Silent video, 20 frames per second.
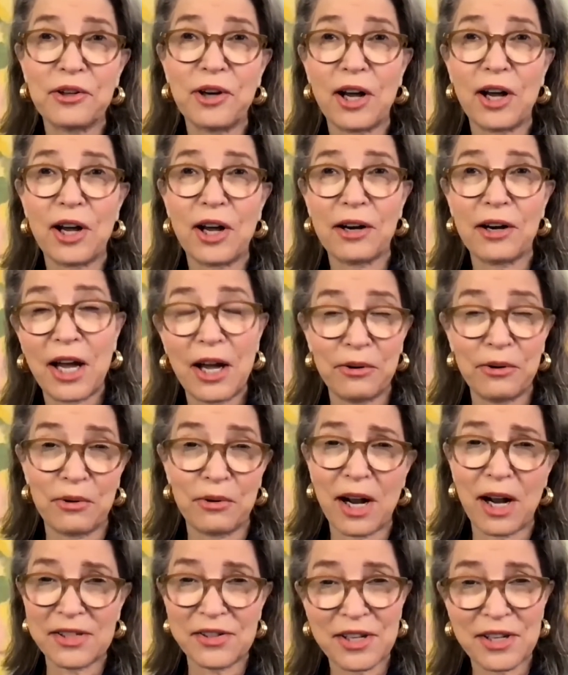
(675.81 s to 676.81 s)
I thought of
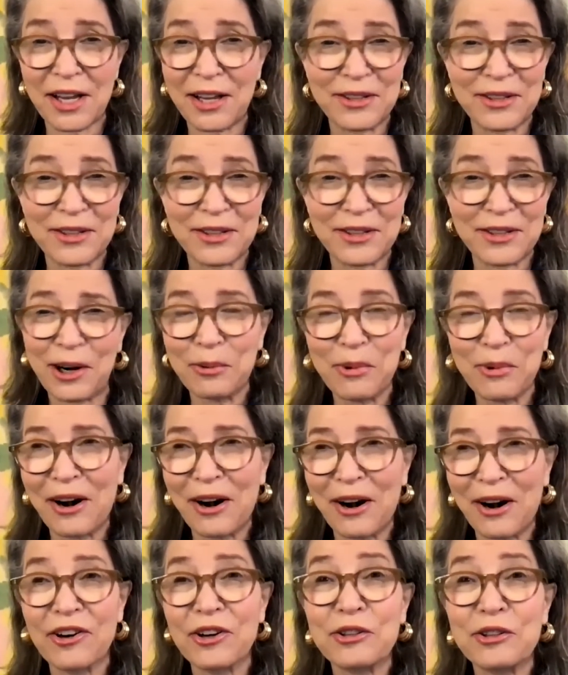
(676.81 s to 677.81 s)
that, or I said that,
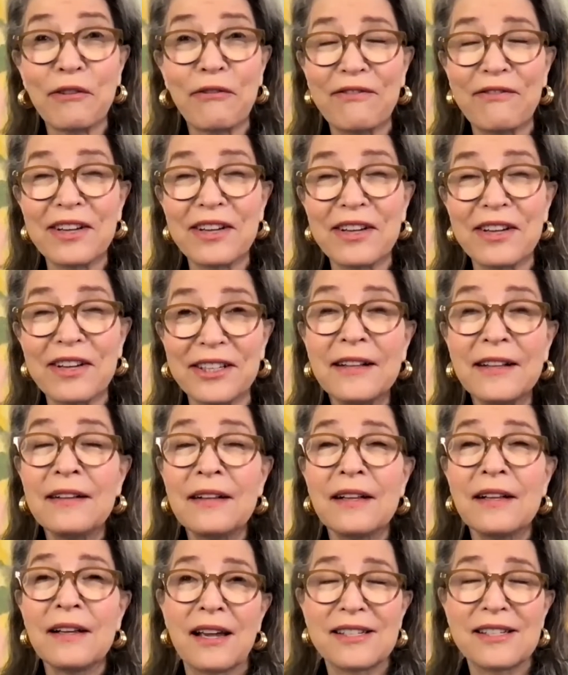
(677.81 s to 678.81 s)
or whatever, and you
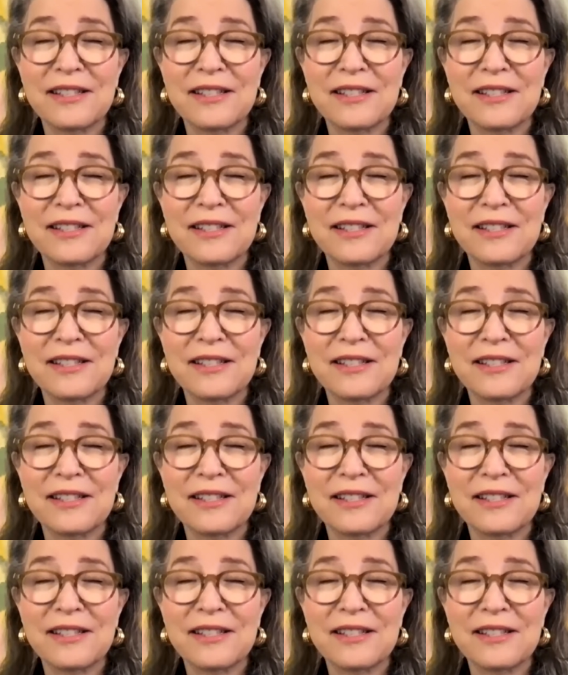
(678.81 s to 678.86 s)
feel